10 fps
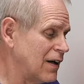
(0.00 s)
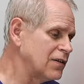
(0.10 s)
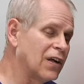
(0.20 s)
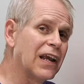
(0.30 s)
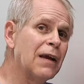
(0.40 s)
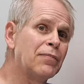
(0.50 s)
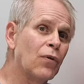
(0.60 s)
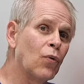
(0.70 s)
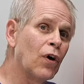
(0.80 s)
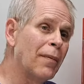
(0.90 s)
to keep the
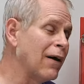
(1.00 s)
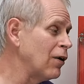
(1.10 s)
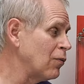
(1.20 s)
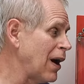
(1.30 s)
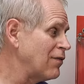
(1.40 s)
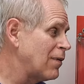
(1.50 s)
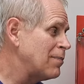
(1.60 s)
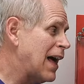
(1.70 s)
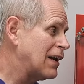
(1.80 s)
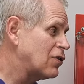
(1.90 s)
warm air away from
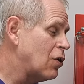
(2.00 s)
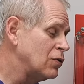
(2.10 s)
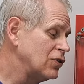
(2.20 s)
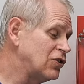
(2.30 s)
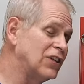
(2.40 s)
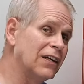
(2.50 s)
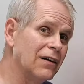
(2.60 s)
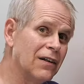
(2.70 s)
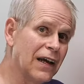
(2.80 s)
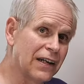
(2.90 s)
that cold
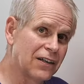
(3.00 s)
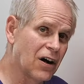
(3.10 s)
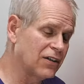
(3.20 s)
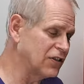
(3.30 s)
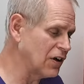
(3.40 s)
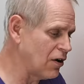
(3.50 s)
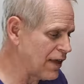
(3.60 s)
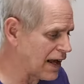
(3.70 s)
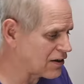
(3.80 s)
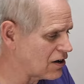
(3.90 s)
seal and causing all
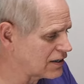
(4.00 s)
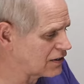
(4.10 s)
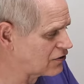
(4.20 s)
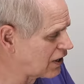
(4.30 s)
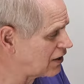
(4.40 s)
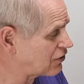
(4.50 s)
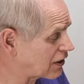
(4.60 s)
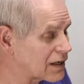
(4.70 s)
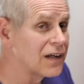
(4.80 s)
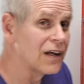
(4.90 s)
that
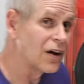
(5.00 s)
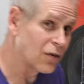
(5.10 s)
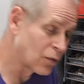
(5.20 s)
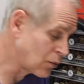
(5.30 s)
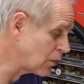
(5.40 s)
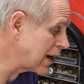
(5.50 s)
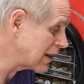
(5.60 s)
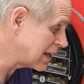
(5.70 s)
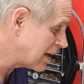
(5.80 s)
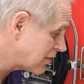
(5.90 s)
condensation.
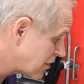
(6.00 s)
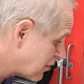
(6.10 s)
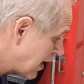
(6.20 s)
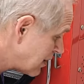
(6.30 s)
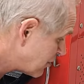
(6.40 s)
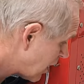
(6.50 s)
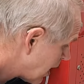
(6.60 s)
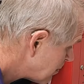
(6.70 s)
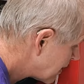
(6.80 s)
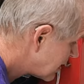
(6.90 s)
Really does a great job.